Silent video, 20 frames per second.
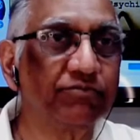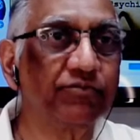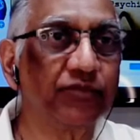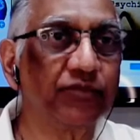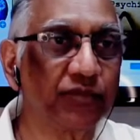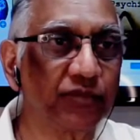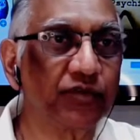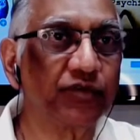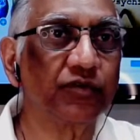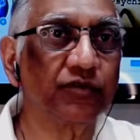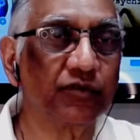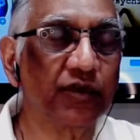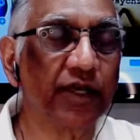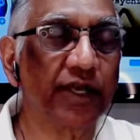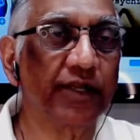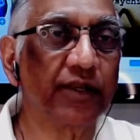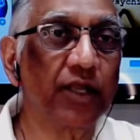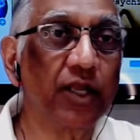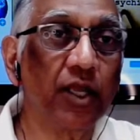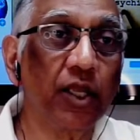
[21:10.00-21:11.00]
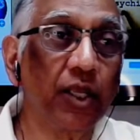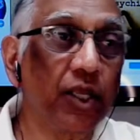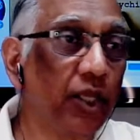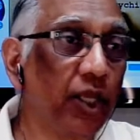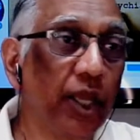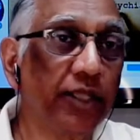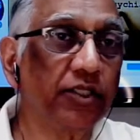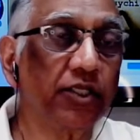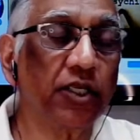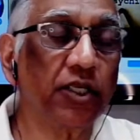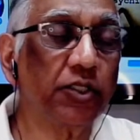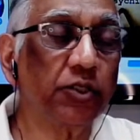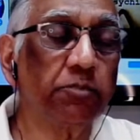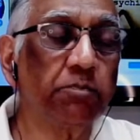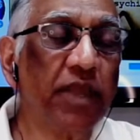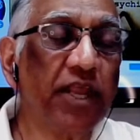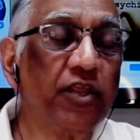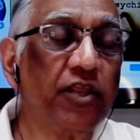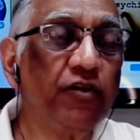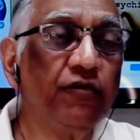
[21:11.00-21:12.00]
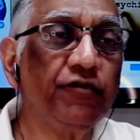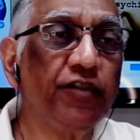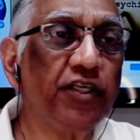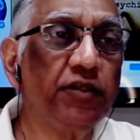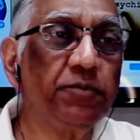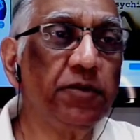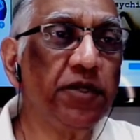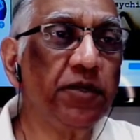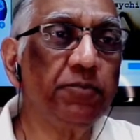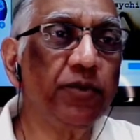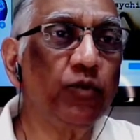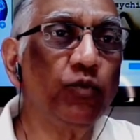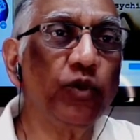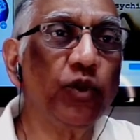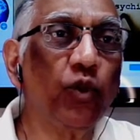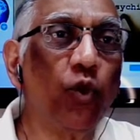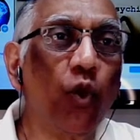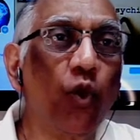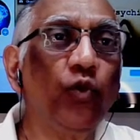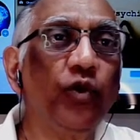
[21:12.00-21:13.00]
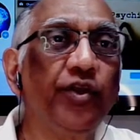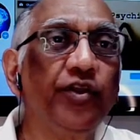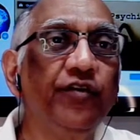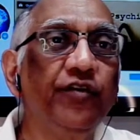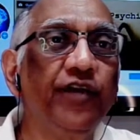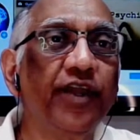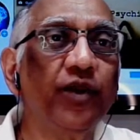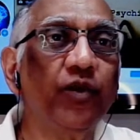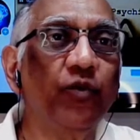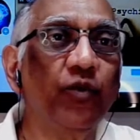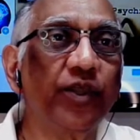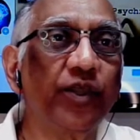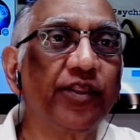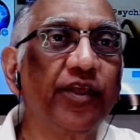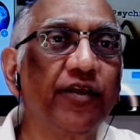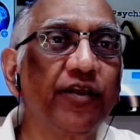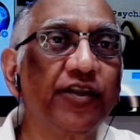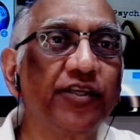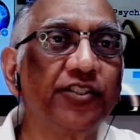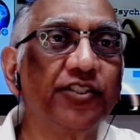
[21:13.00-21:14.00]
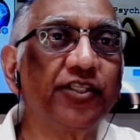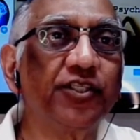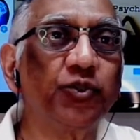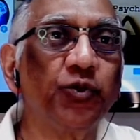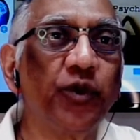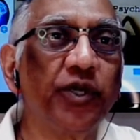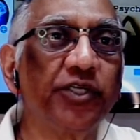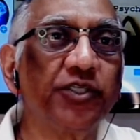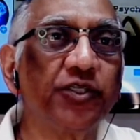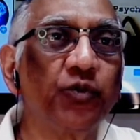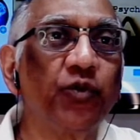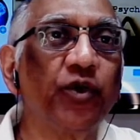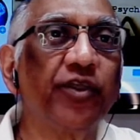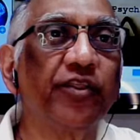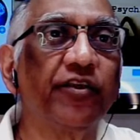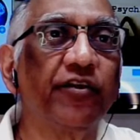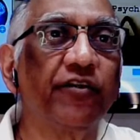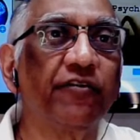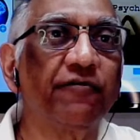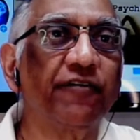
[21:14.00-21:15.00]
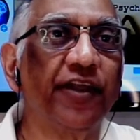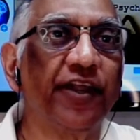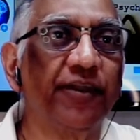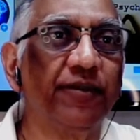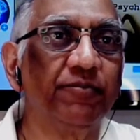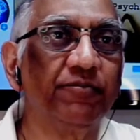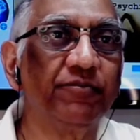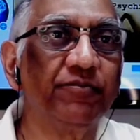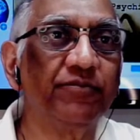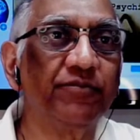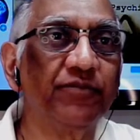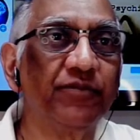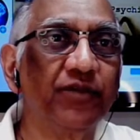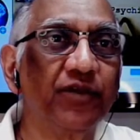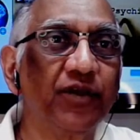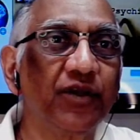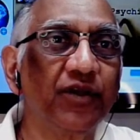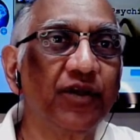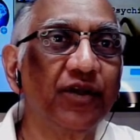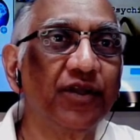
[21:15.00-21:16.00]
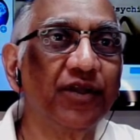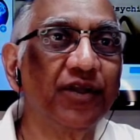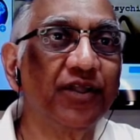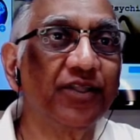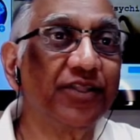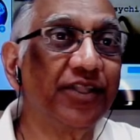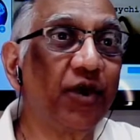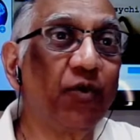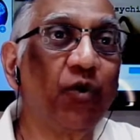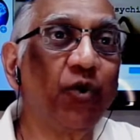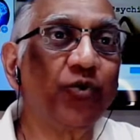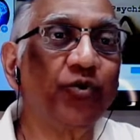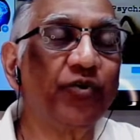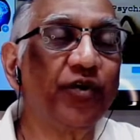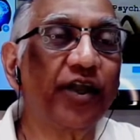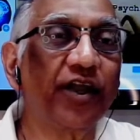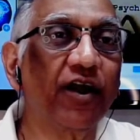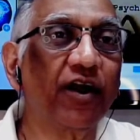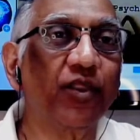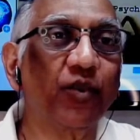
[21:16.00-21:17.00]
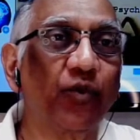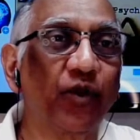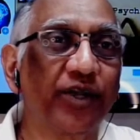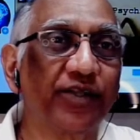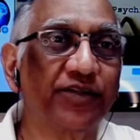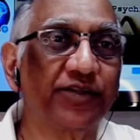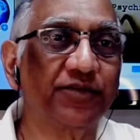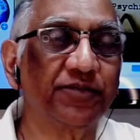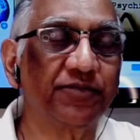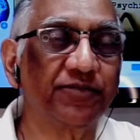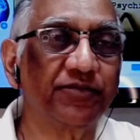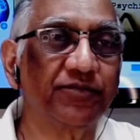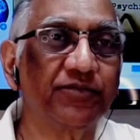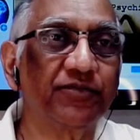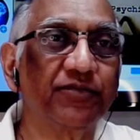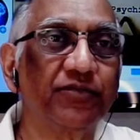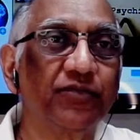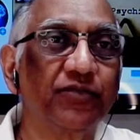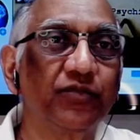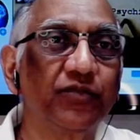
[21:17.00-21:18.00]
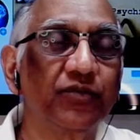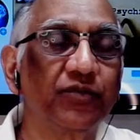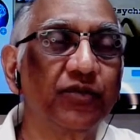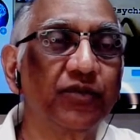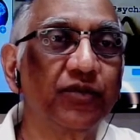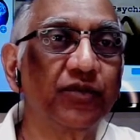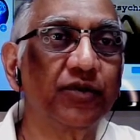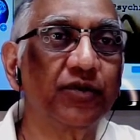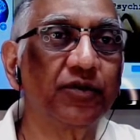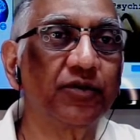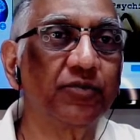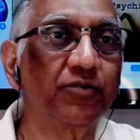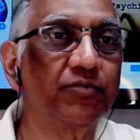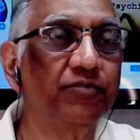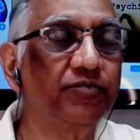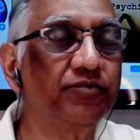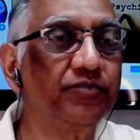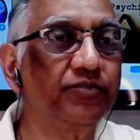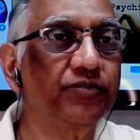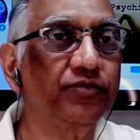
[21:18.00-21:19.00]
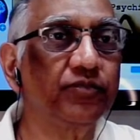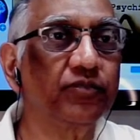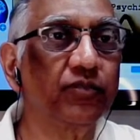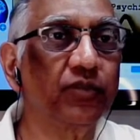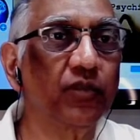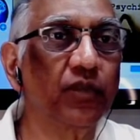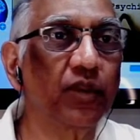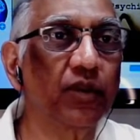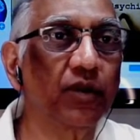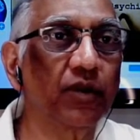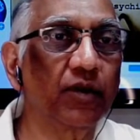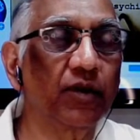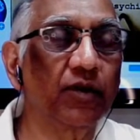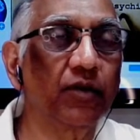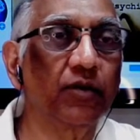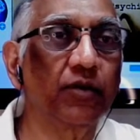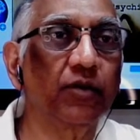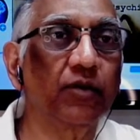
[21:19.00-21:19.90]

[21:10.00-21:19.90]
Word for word: dependency right. on alcohol. And, and many of these people will only drink when they're in a situation where they're afraid. Right. They won't drink otherwise. And their anxiety comes in many levels too. There are